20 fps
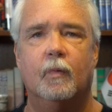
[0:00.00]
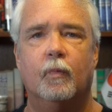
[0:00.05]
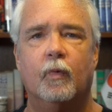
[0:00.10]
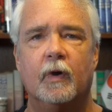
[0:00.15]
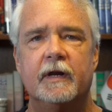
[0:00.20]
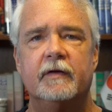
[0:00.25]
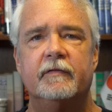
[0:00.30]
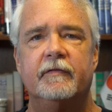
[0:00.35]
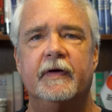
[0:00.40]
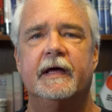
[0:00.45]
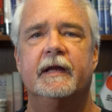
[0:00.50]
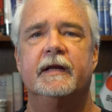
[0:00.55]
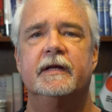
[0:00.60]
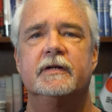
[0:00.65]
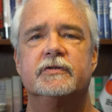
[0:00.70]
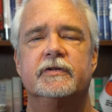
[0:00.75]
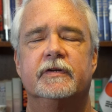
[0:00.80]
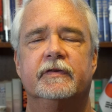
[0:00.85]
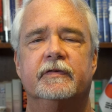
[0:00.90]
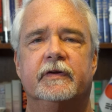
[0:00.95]
One
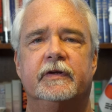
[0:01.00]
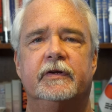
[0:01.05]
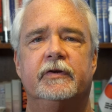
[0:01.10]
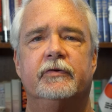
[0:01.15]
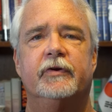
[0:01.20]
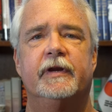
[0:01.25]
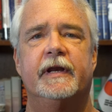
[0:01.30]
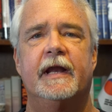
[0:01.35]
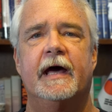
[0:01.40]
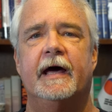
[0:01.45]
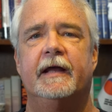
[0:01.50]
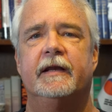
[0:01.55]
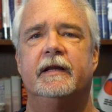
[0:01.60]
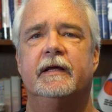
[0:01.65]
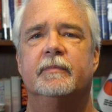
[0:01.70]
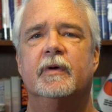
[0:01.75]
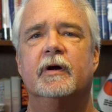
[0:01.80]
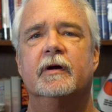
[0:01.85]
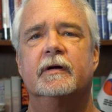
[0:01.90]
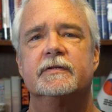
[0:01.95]
advantage that the Union had in
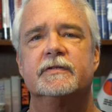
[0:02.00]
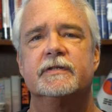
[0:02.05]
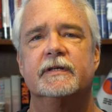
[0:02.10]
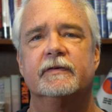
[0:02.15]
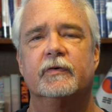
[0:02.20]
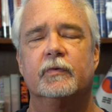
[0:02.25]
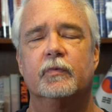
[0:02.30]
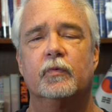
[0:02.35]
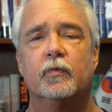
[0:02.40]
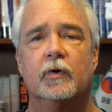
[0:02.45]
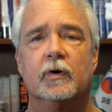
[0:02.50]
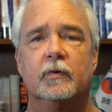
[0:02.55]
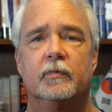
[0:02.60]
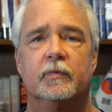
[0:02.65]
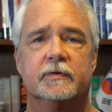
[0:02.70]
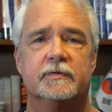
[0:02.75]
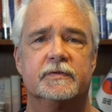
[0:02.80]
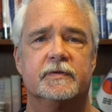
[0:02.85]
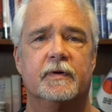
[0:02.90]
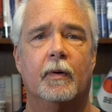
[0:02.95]
the American Civil War
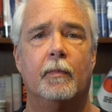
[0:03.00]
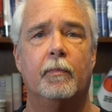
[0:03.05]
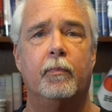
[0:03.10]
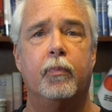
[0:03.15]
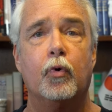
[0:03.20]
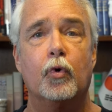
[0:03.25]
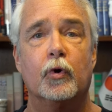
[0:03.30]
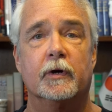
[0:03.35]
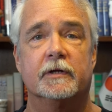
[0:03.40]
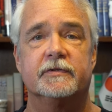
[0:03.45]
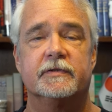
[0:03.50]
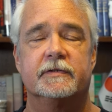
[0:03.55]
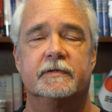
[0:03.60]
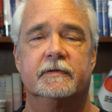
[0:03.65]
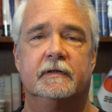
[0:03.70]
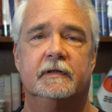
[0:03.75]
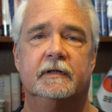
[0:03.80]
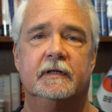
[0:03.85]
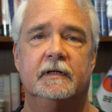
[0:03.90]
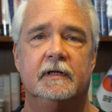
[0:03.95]
was
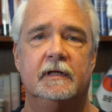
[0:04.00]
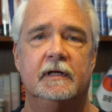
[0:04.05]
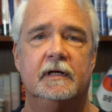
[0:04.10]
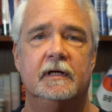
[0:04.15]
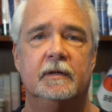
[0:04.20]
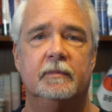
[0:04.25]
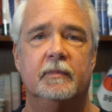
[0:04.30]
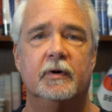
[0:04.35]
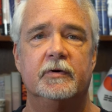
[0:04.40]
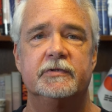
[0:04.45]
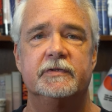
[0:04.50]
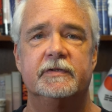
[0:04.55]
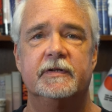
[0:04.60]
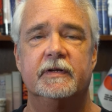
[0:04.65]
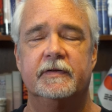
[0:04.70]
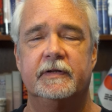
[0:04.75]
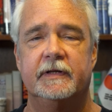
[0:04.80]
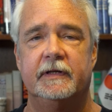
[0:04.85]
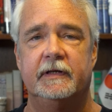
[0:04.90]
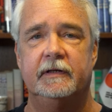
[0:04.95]
ports. Most
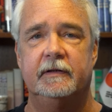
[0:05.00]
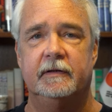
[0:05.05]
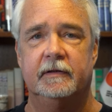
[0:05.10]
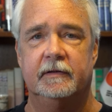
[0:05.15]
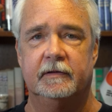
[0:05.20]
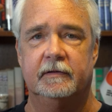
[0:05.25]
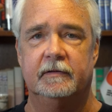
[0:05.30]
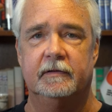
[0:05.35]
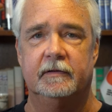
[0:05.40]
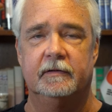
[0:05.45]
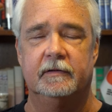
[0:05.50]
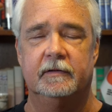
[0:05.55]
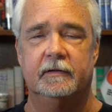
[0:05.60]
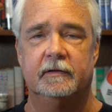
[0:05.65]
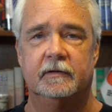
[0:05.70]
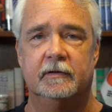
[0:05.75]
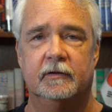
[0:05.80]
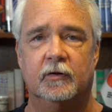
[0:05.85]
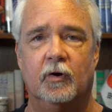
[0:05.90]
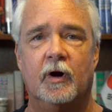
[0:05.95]
of the
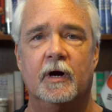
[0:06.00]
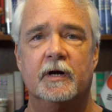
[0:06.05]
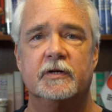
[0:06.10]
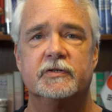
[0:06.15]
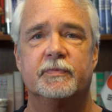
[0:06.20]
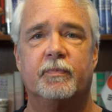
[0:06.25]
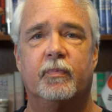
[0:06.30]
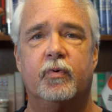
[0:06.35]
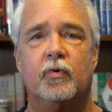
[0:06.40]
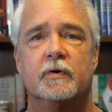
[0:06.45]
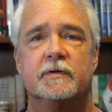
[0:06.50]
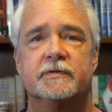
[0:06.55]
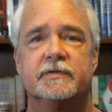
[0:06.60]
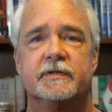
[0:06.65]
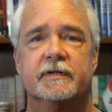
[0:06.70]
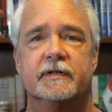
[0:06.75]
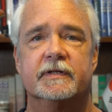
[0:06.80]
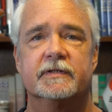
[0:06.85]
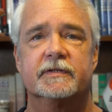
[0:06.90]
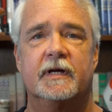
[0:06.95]
large
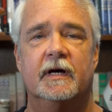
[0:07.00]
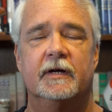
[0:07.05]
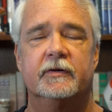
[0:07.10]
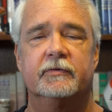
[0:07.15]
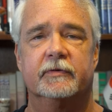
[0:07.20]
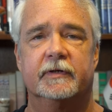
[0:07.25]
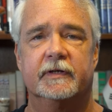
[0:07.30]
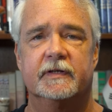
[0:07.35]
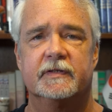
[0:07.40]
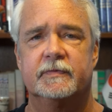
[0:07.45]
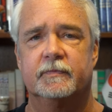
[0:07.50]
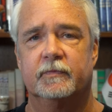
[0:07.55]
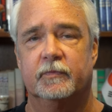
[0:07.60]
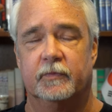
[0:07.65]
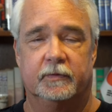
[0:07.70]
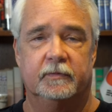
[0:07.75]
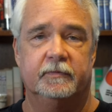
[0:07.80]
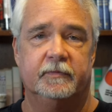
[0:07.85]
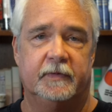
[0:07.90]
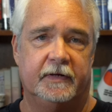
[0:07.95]
ports in this country,
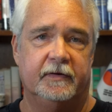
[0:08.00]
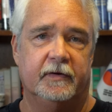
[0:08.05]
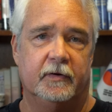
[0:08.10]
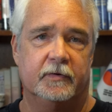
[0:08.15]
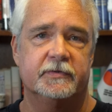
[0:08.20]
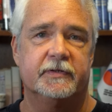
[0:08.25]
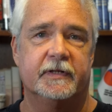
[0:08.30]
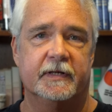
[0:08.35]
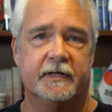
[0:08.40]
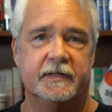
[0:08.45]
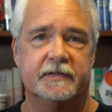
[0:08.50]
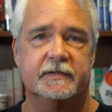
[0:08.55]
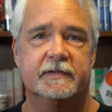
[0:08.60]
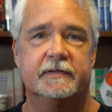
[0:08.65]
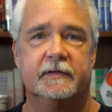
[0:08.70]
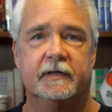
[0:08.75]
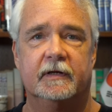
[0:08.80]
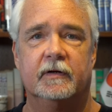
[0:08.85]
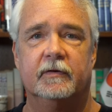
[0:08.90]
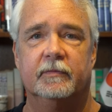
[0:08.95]
in those
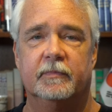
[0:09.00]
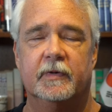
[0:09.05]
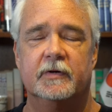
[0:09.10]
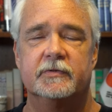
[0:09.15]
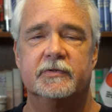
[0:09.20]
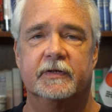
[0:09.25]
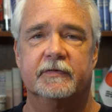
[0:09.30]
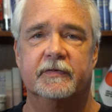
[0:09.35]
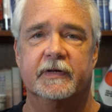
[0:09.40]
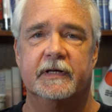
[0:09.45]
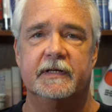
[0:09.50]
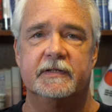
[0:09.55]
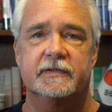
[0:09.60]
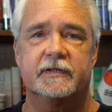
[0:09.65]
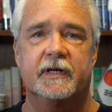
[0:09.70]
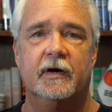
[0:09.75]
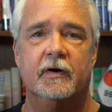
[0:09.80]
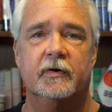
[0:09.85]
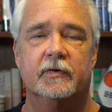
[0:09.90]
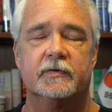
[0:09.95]
days, you know, mostly the
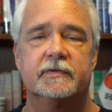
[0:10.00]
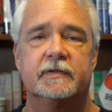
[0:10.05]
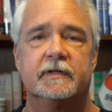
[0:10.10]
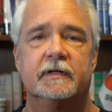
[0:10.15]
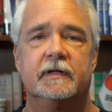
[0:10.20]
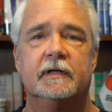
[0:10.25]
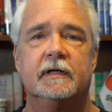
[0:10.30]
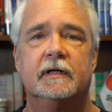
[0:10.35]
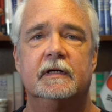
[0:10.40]
East Coast,